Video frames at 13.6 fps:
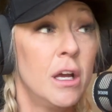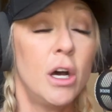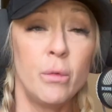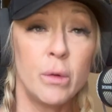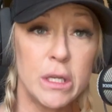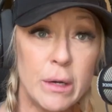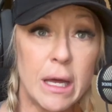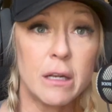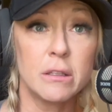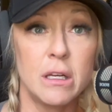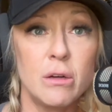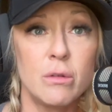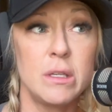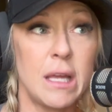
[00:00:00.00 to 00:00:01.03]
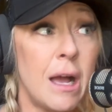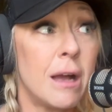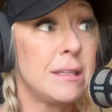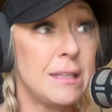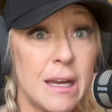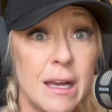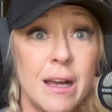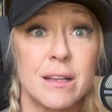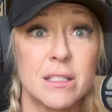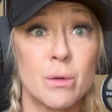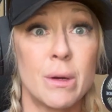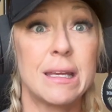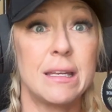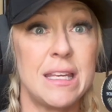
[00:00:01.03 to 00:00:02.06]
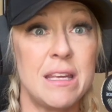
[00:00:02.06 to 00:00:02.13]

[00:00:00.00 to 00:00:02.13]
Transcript: Oh, well, you had a loan. Yeah. So I could